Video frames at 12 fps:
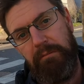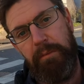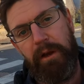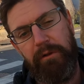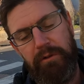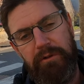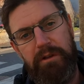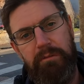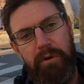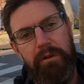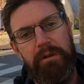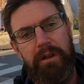but I've got two
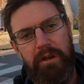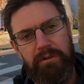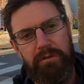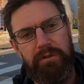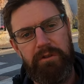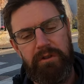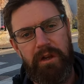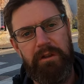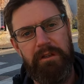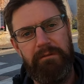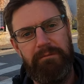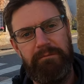more castles to show you.